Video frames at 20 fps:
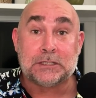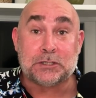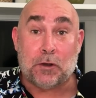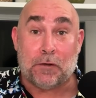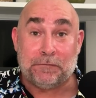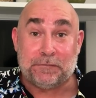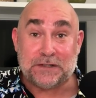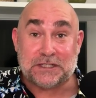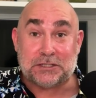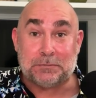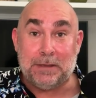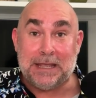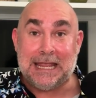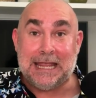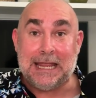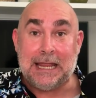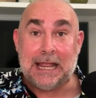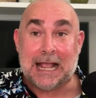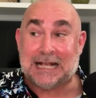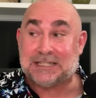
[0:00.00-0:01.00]
So if it's
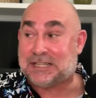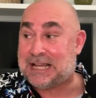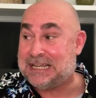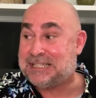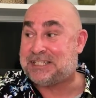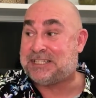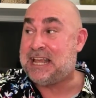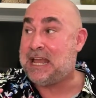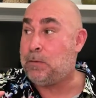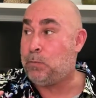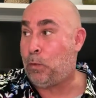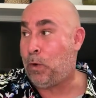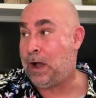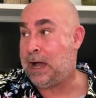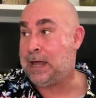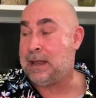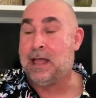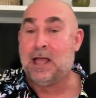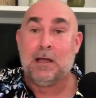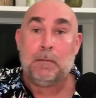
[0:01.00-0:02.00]
me, as I said,
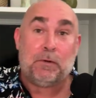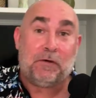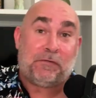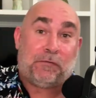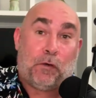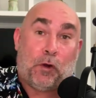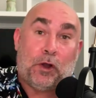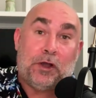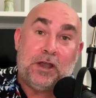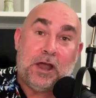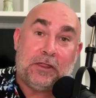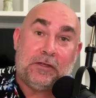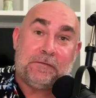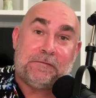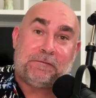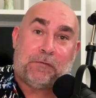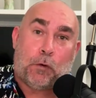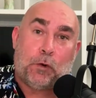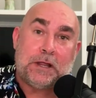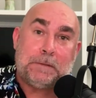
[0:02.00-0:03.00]
what, before
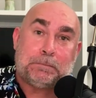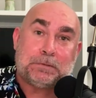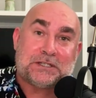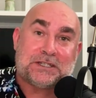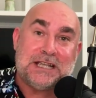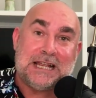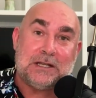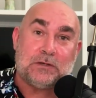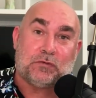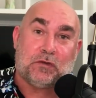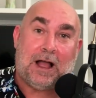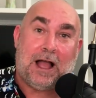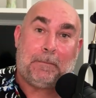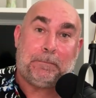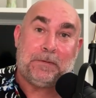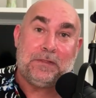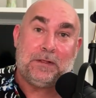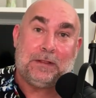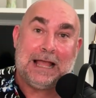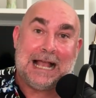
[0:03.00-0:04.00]
another 40%
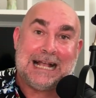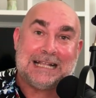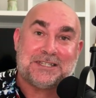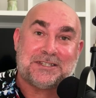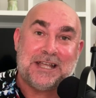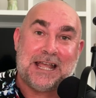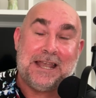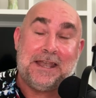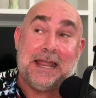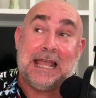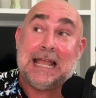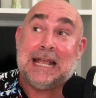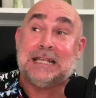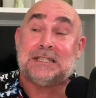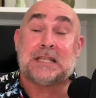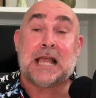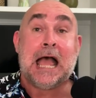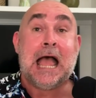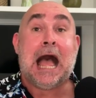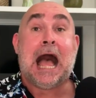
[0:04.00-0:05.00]
drop in the last 10
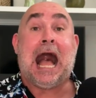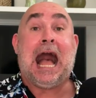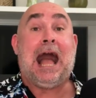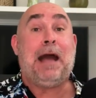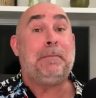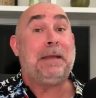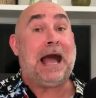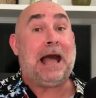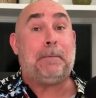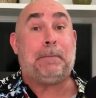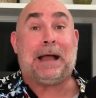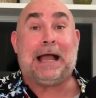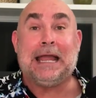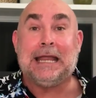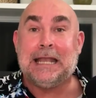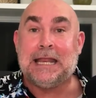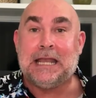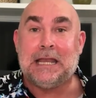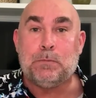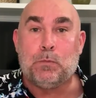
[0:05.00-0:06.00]
days, I'm not
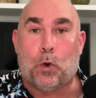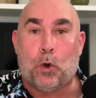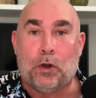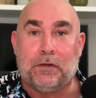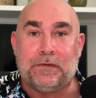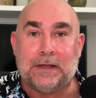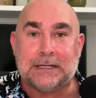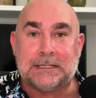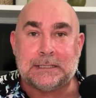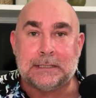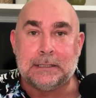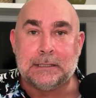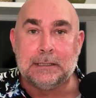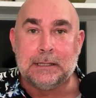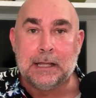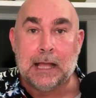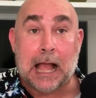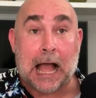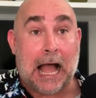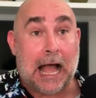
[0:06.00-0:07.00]
buying any more of it.
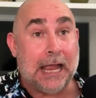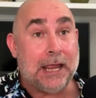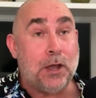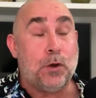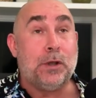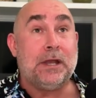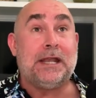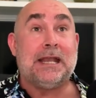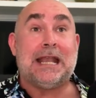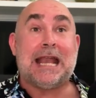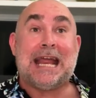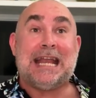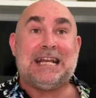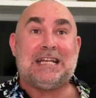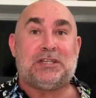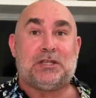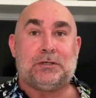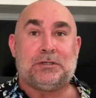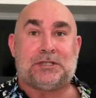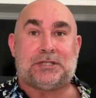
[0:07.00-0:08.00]
I own it at
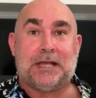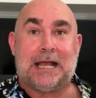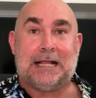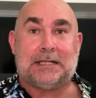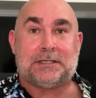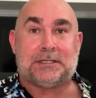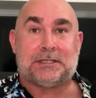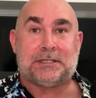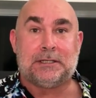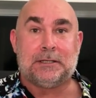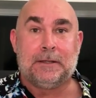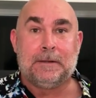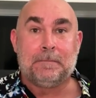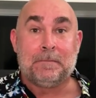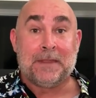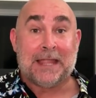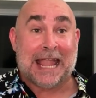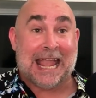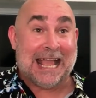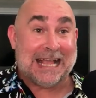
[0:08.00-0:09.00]
82 cents,
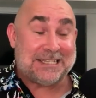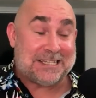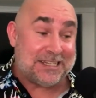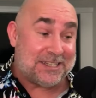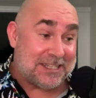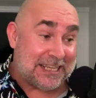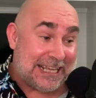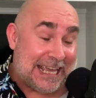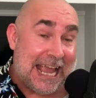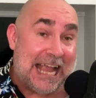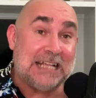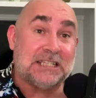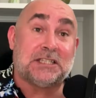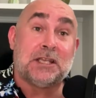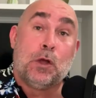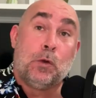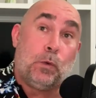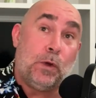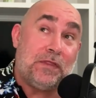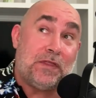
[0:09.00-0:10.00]
as is the
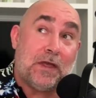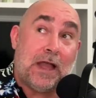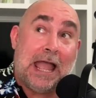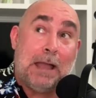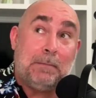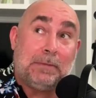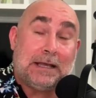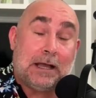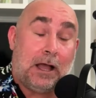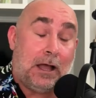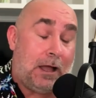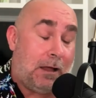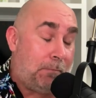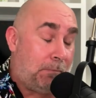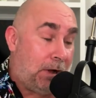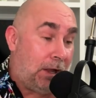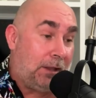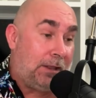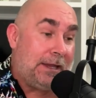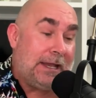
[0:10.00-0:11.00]
case with
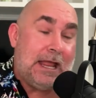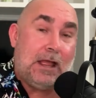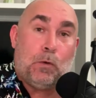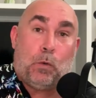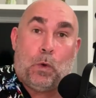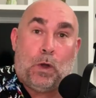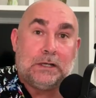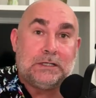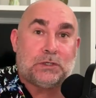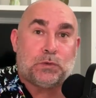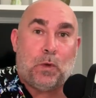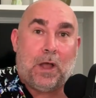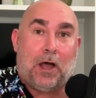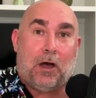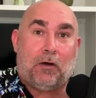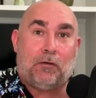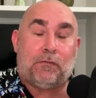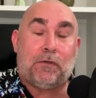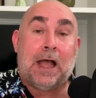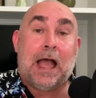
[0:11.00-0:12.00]
Muln at
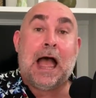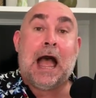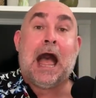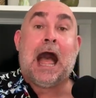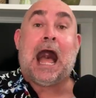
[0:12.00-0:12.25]
112.